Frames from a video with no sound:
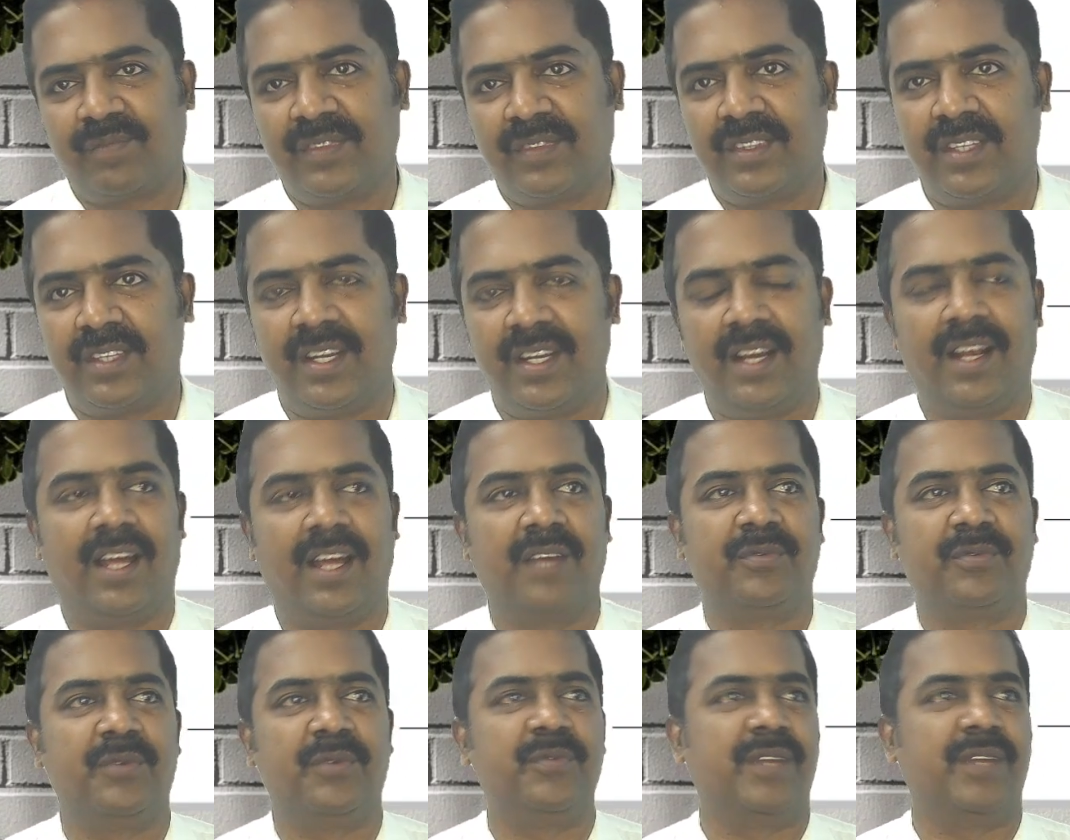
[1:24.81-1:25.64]

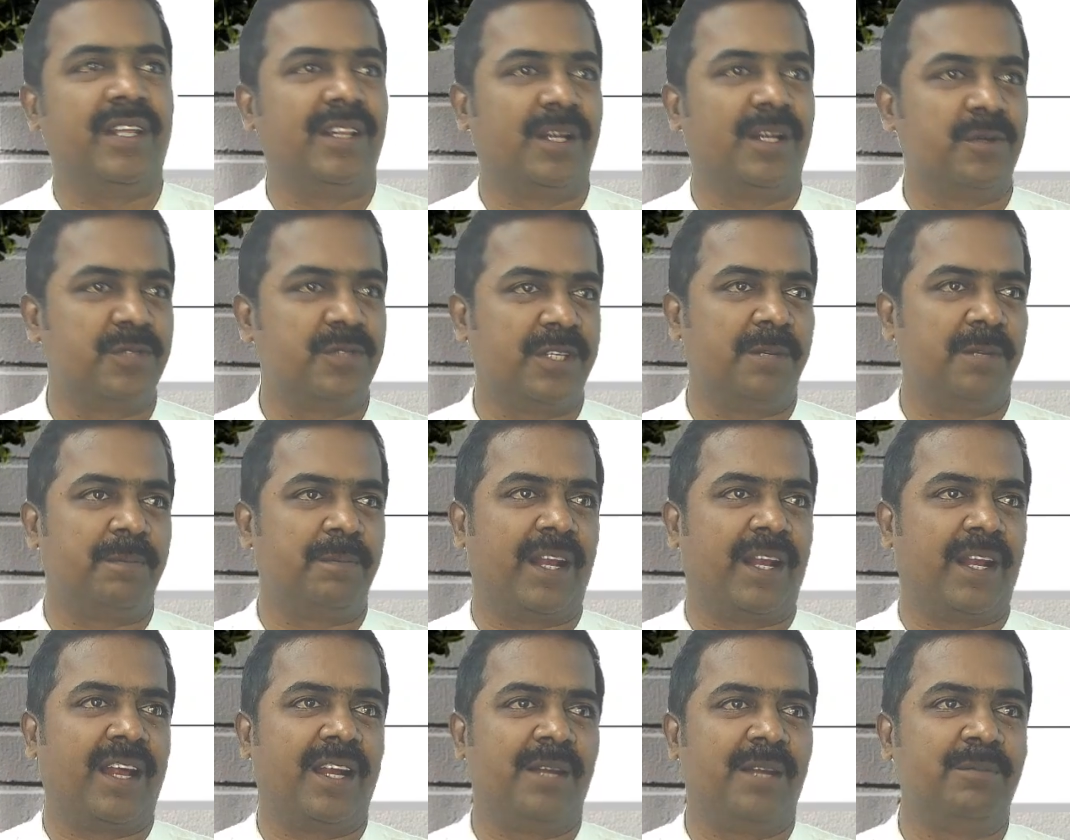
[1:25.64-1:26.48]
3,50,000
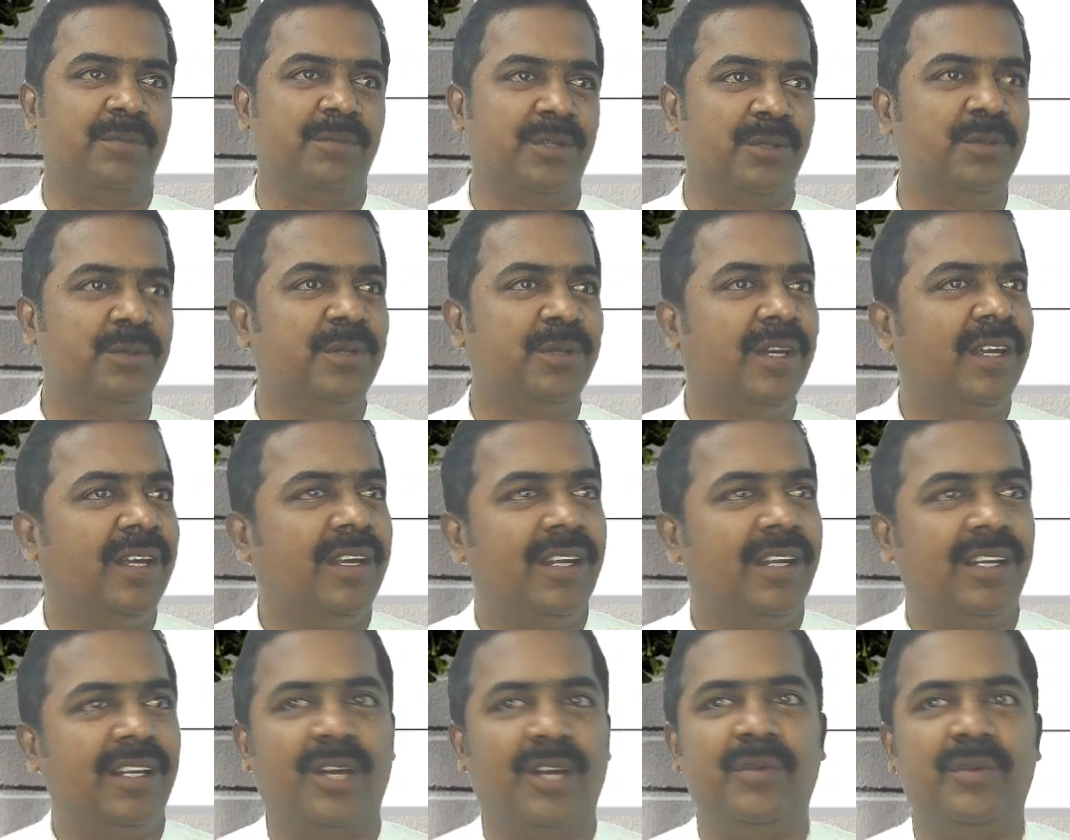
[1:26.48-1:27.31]
per annum to
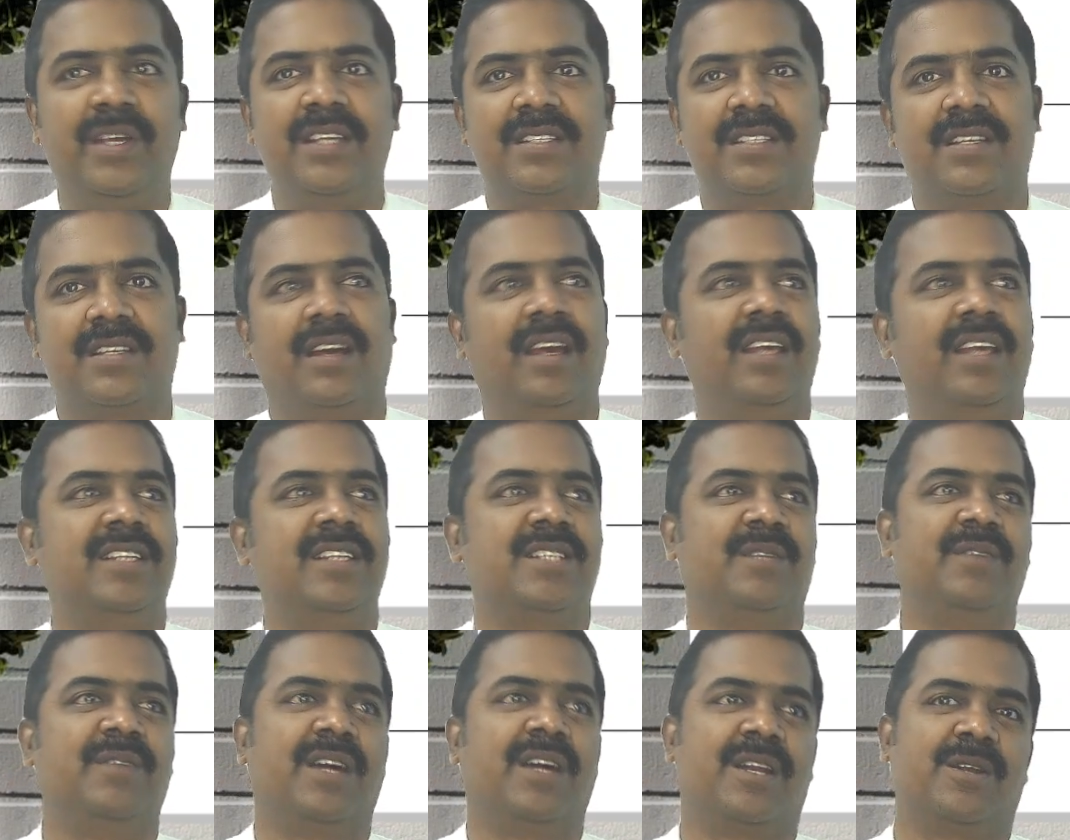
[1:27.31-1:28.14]
now he is drawing
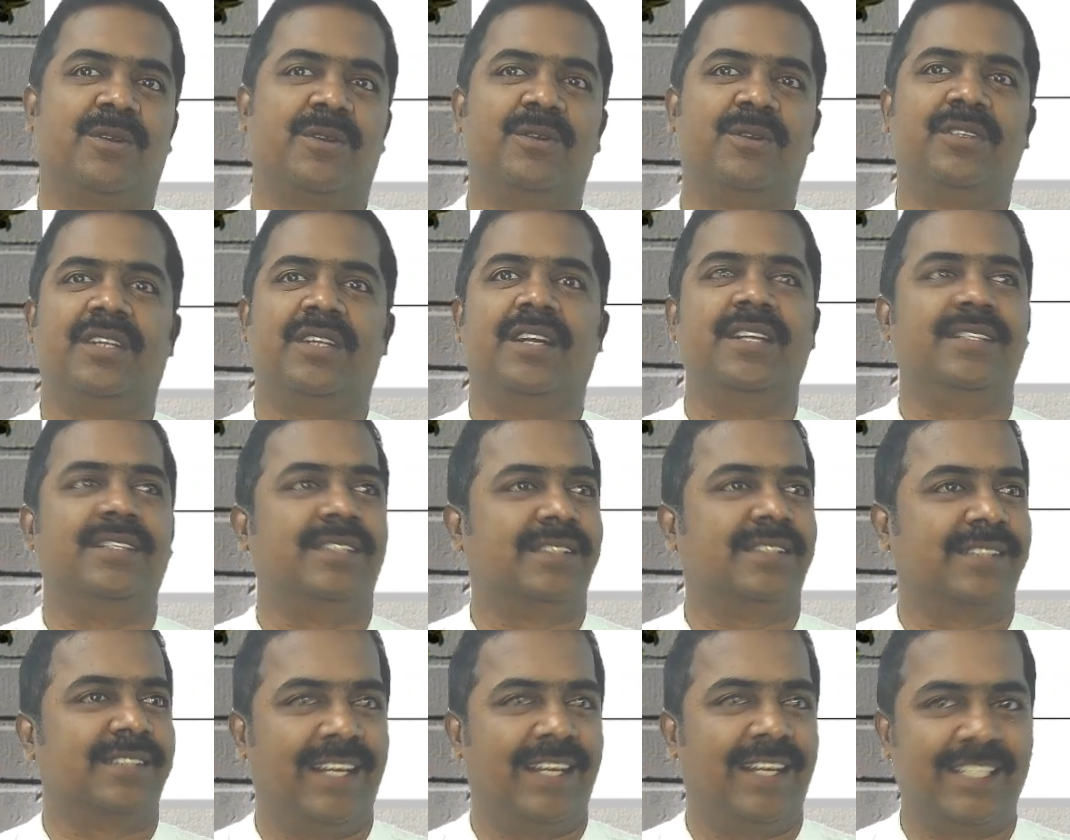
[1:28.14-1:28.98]
somewhere around
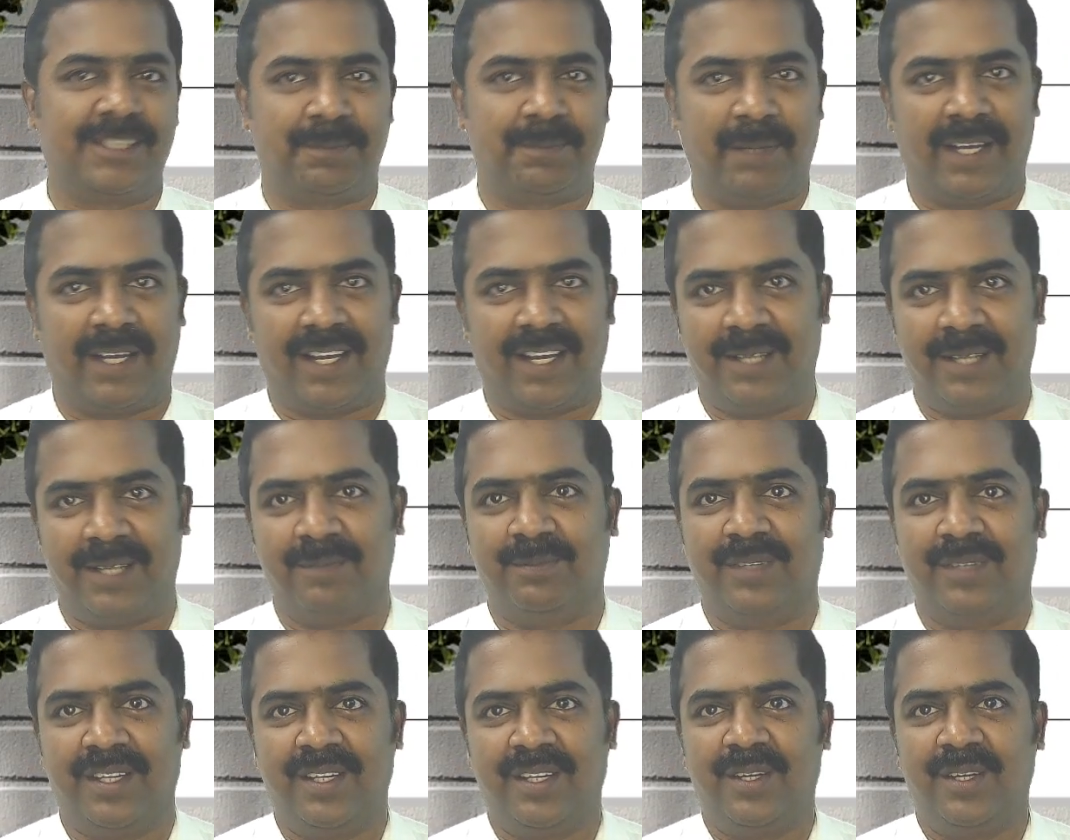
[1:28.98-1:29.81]
36 lakhs per
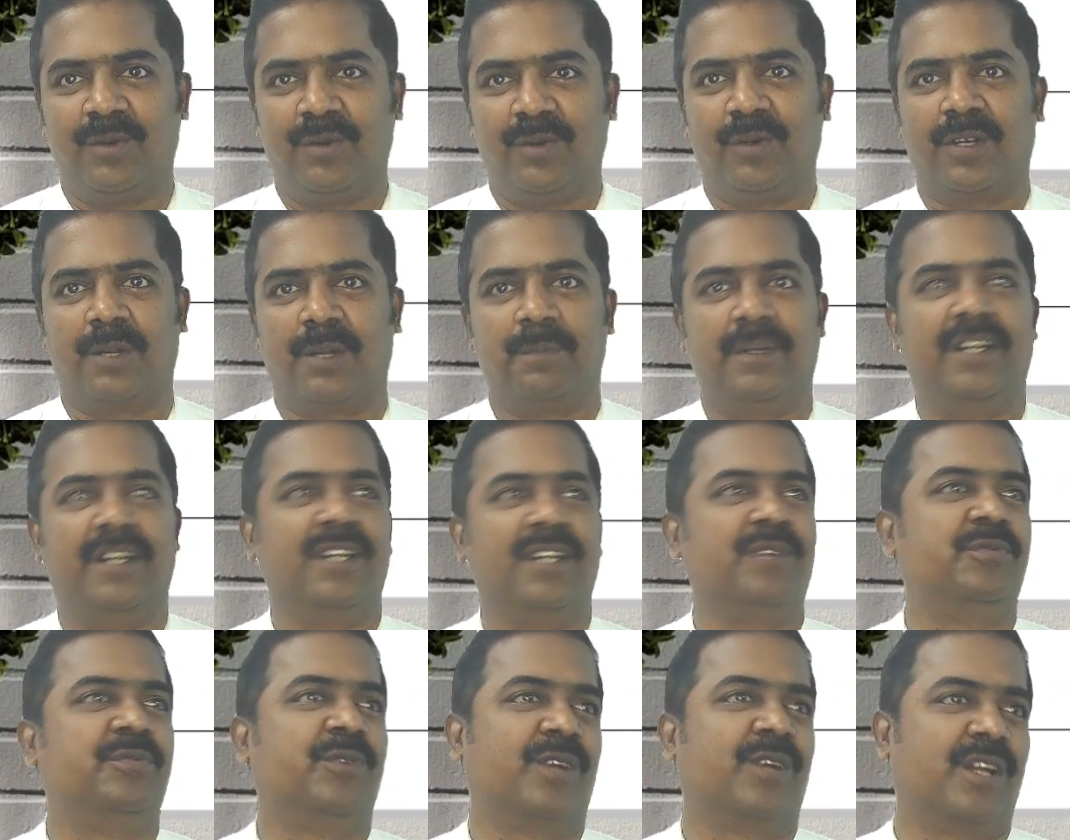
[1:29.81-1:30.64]
annum over a period
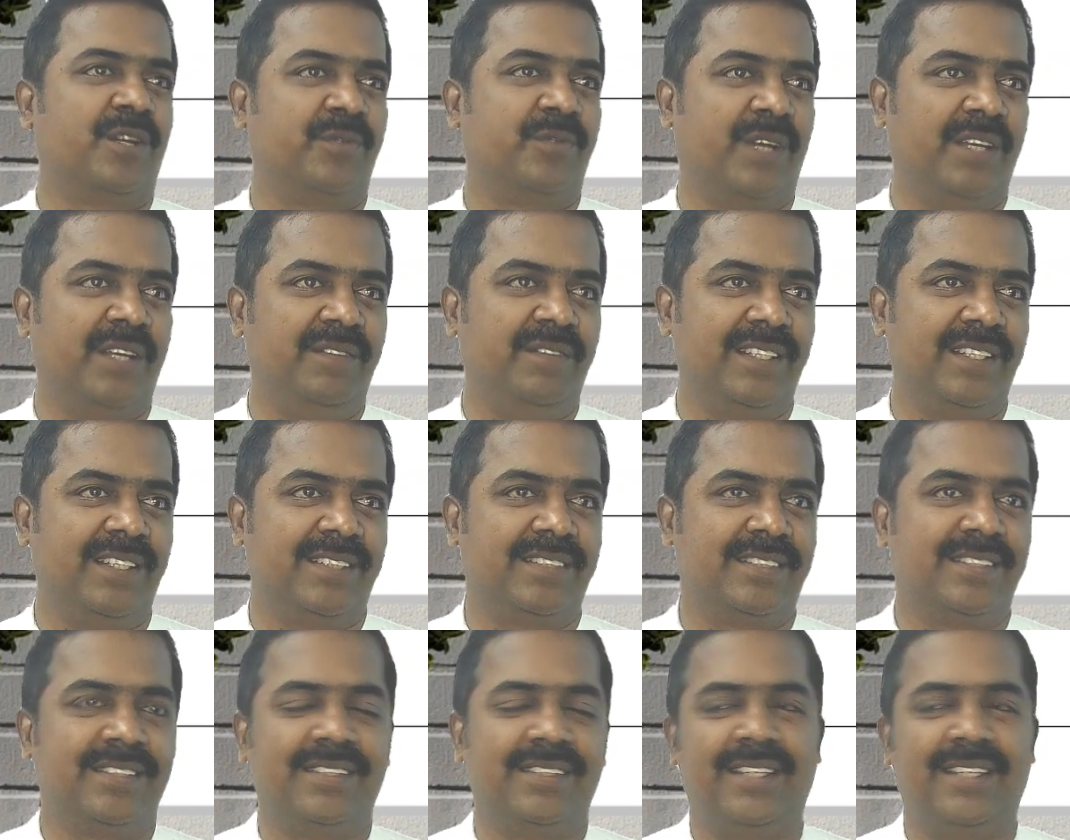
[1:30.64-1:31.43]
of four or five years.